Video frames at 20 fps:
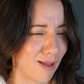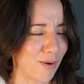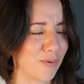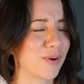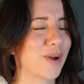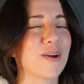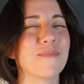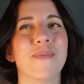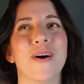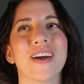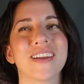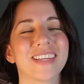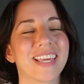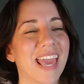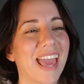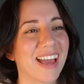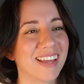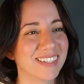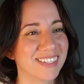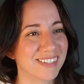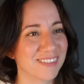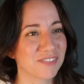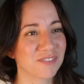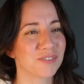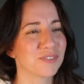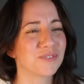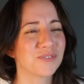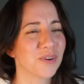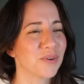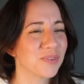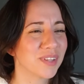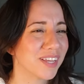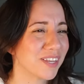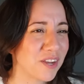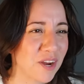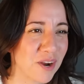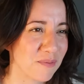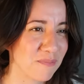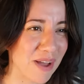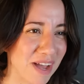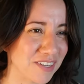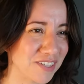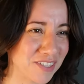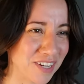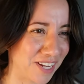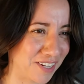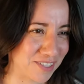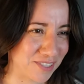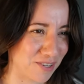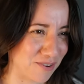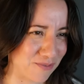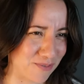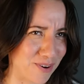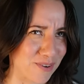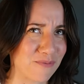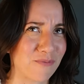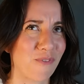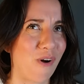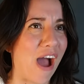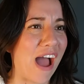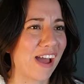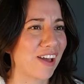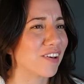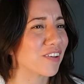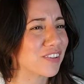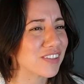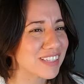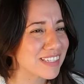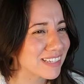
Oh, come on, Candace. Don't let your imagination run wild.